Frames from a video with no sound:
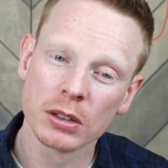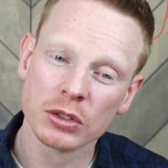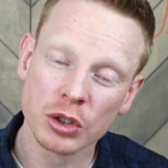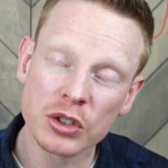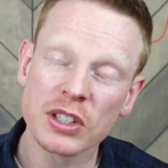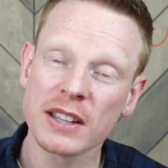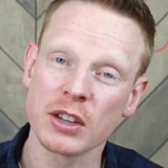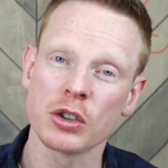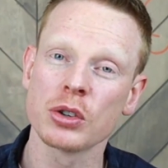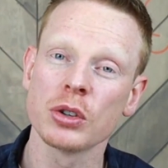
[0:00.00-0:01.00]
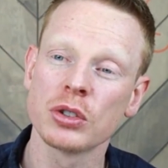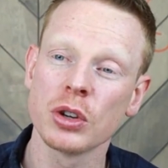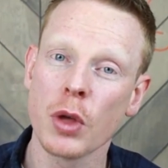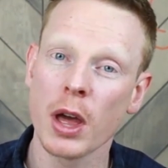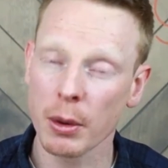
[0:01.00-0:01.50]
just as it should
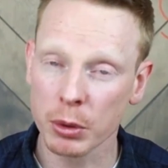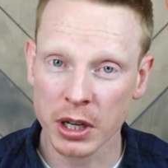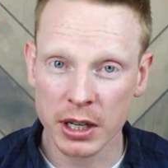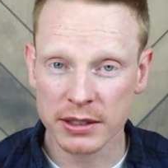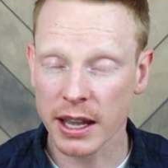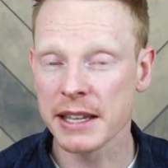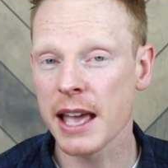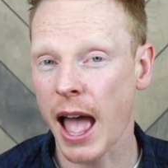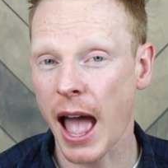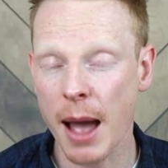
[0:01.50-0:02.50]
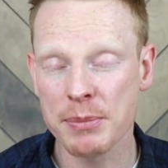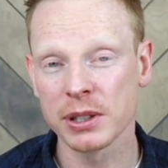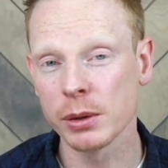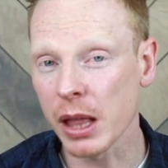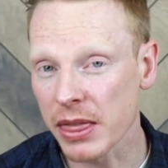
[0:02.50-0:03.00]
do, then I would say, yeah,
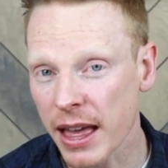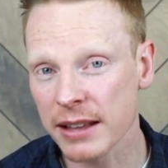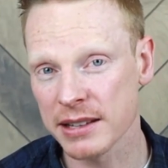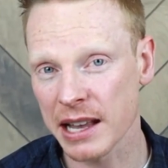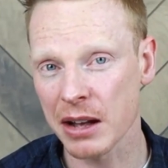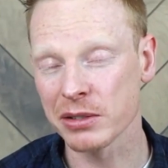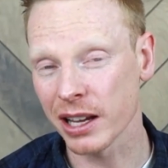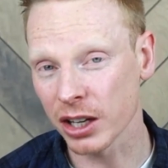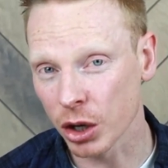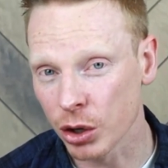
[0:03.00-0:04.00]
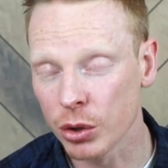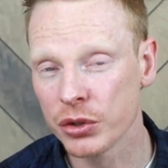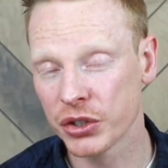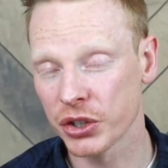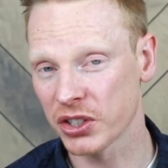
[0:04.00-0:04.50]
absolutely, that sounds like a
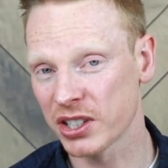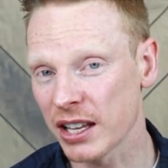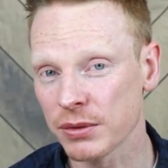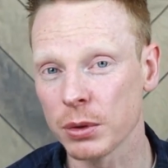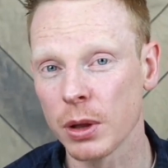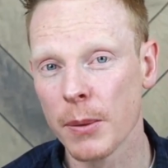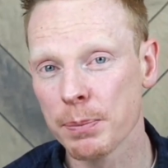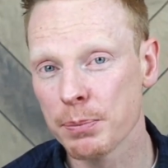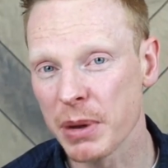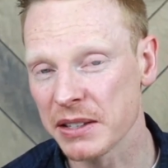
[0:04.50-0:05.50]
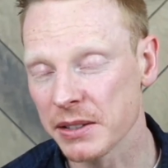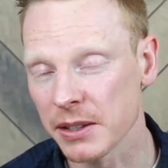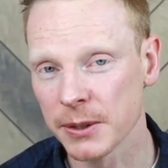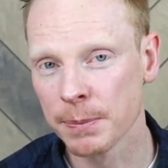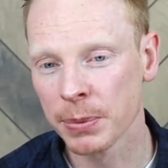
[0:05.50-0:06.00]
good, successful
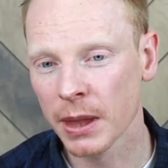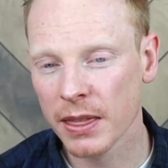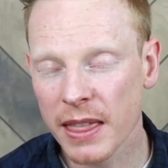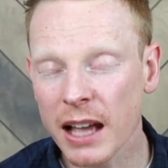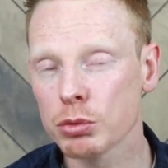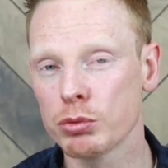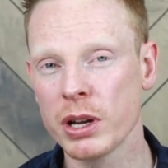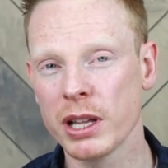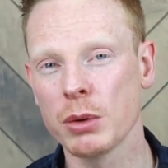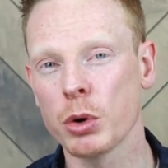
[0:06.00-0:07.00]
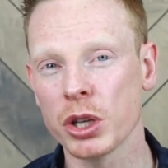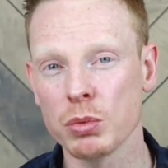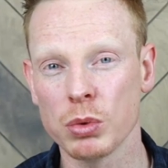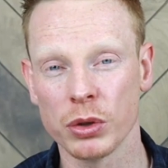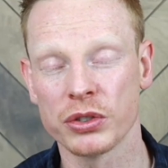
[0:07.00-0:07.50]
business. That's really what
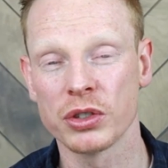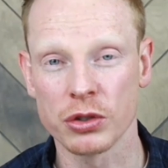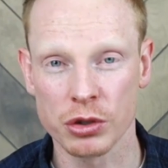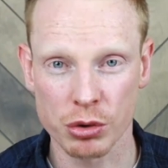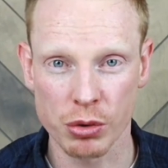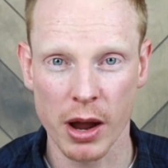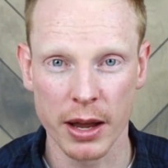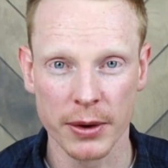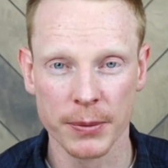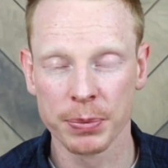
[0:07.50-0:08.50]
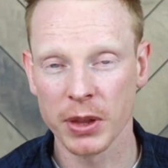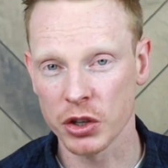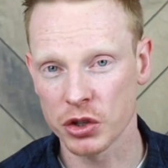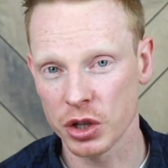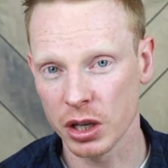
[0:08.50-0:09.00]
you want to try and
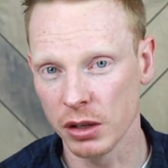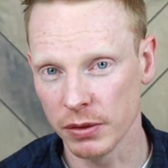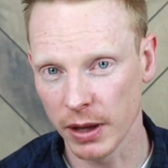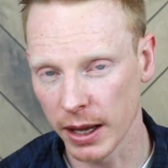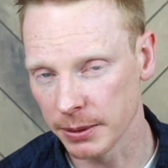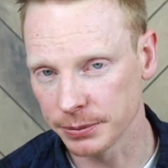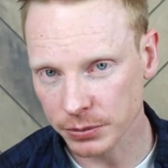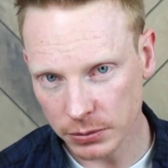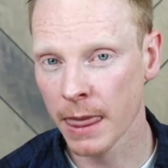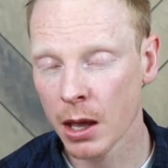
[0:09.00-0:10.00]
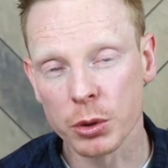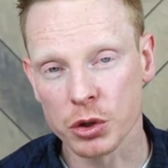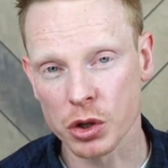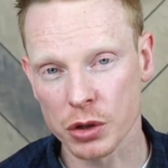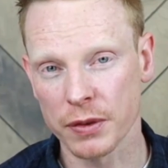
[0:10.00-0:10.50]
achieve here.
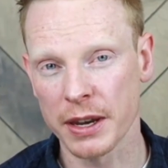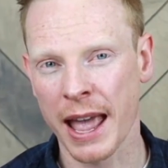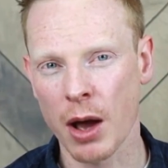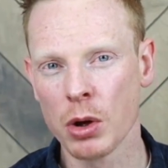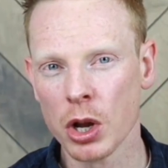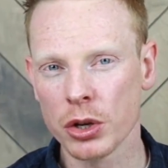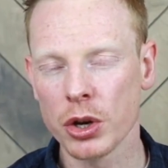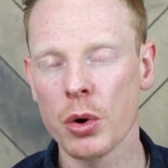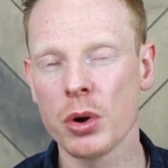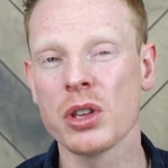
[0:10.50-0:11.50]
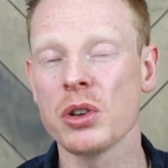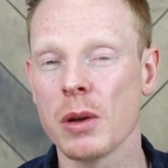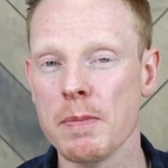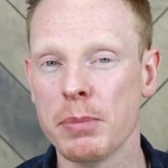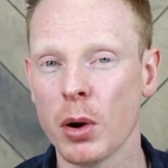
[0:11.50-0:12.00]
But just for now, knowing that you
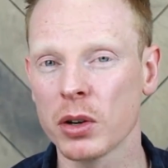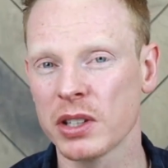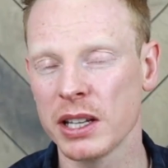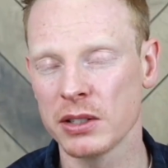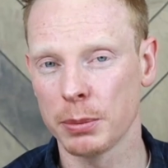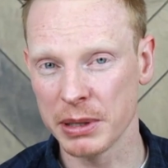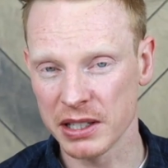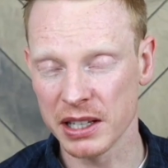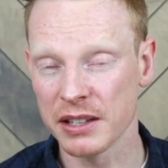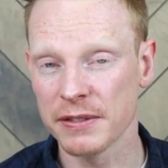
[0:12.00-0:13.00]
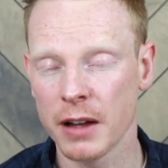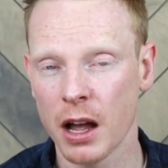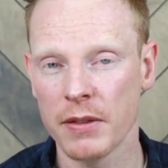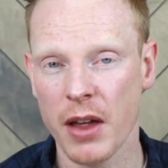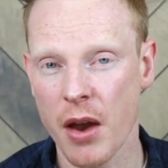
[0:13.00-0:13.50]
can box things up into these
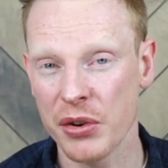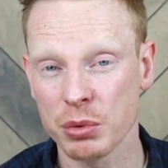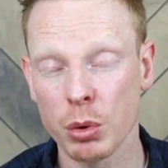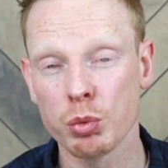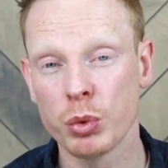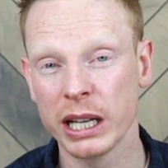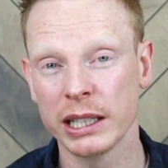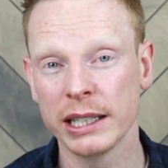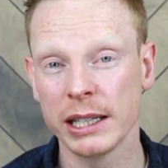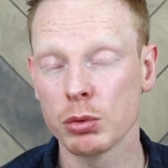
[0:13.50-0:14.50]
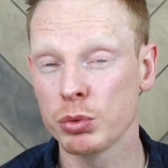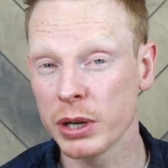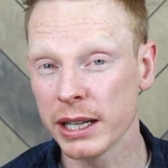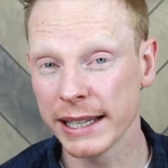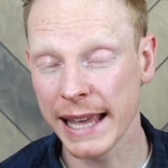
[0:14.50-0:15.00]
5 areas will really,
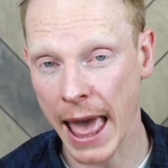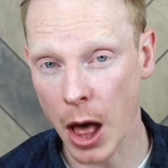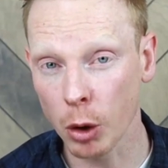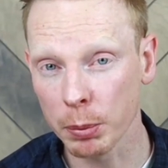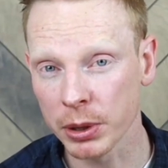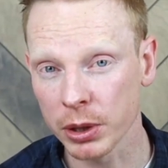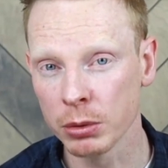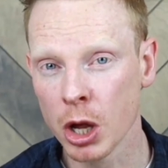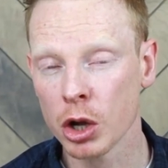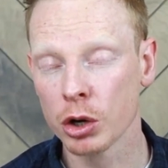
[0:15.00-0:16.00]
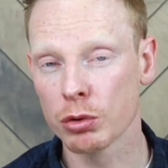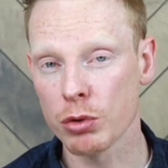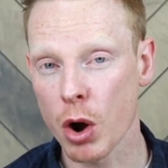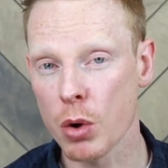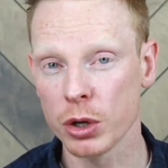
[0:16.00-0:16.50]
really help you
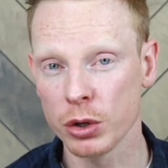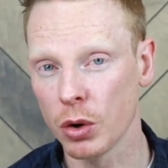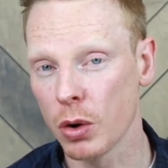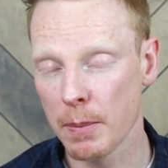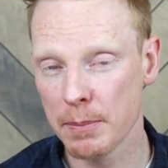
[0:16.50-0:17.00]
grow your